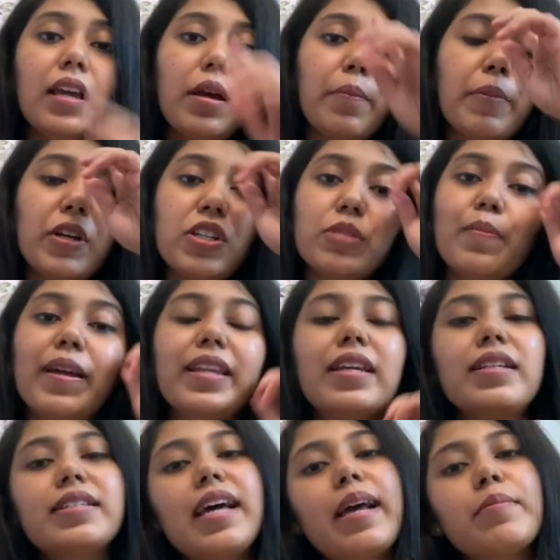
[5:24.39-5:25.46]
because many
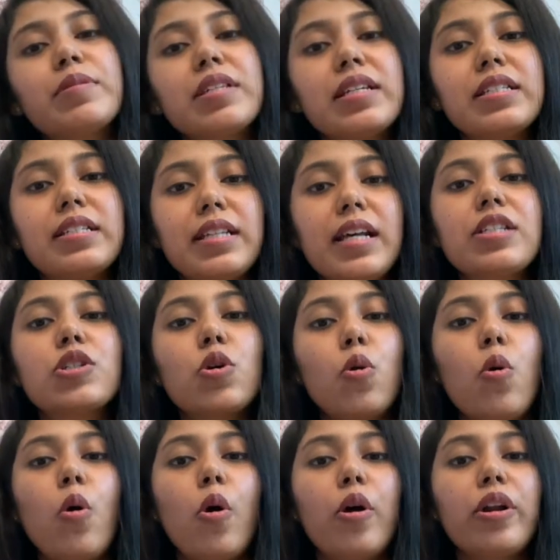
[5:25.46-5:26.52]
a times it does
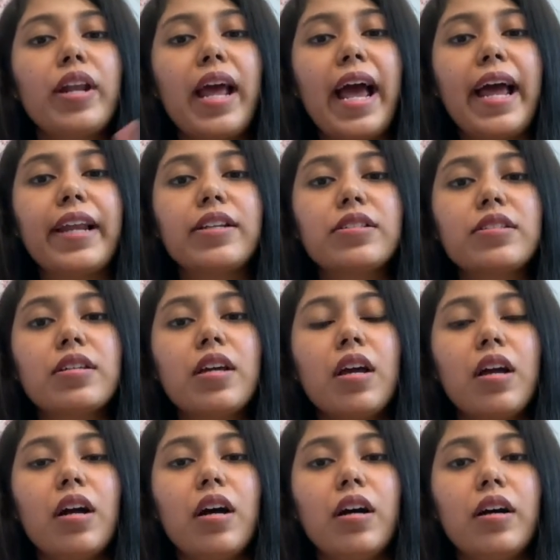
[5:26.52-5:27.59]
go on and
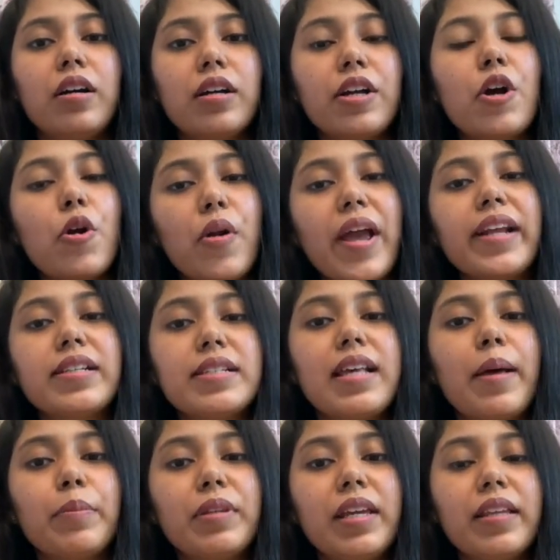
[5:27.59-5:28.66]
correct
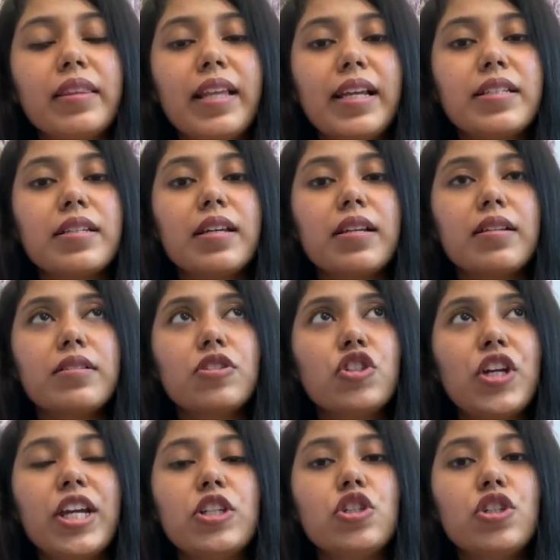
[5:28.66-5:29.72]
something that
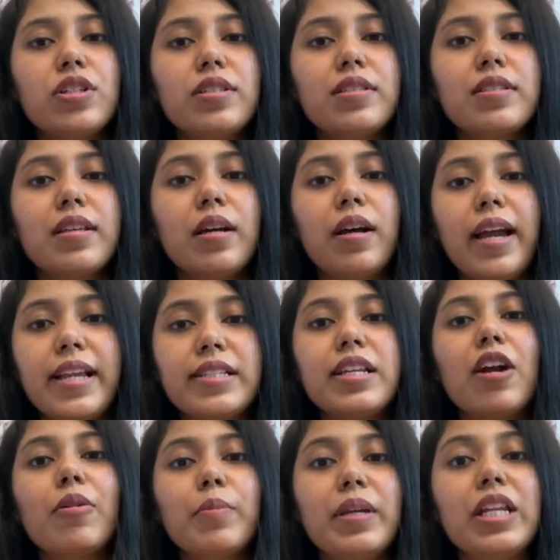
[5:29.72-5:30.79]
changes the
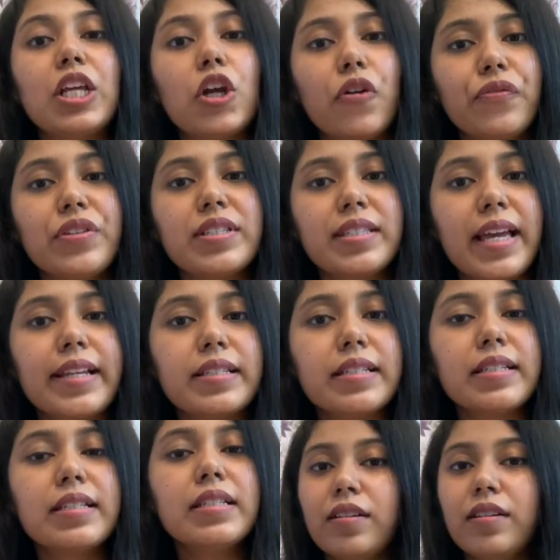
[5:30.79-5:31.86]
entire meaning of the
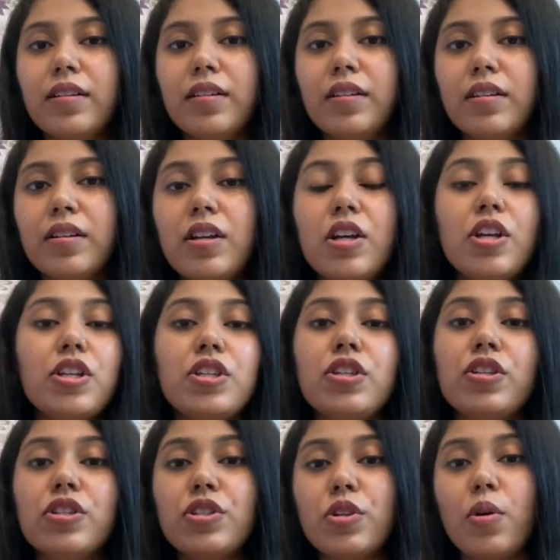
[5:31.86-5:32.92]
sentence.
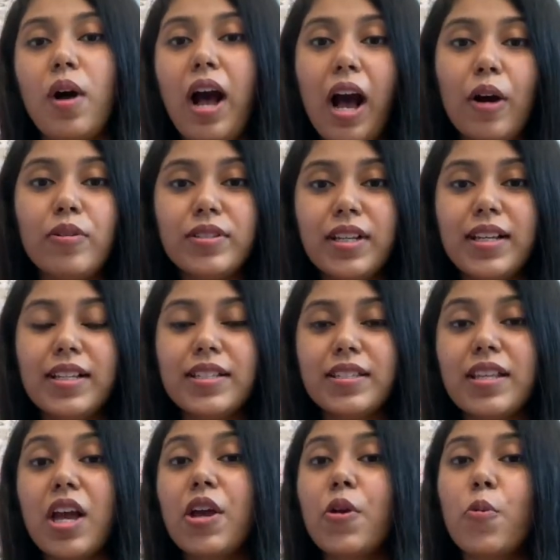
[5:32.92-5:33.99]
So how
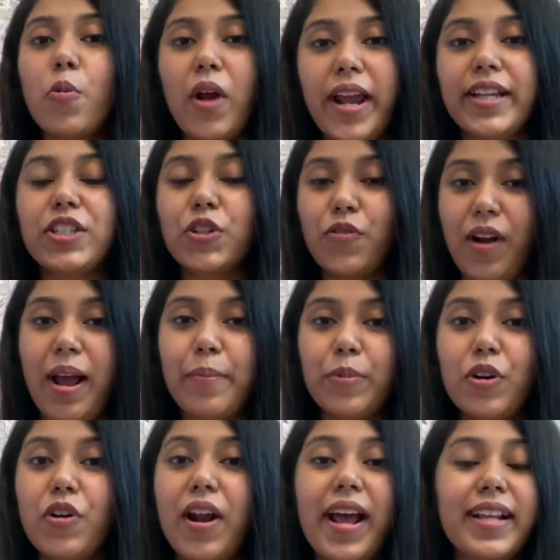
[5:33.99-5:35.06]
does right
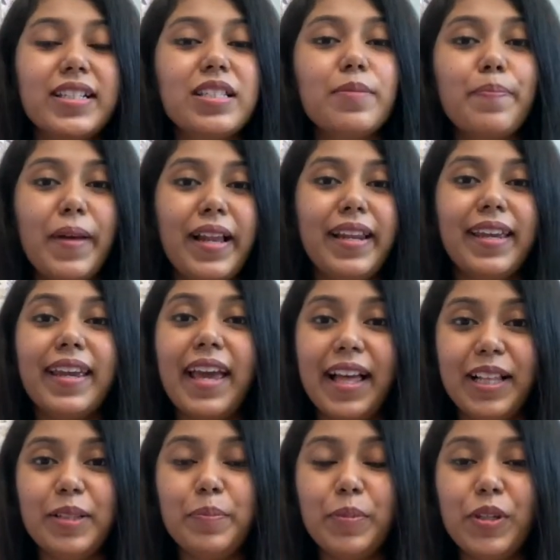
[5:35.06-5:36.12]
grammar and spelling help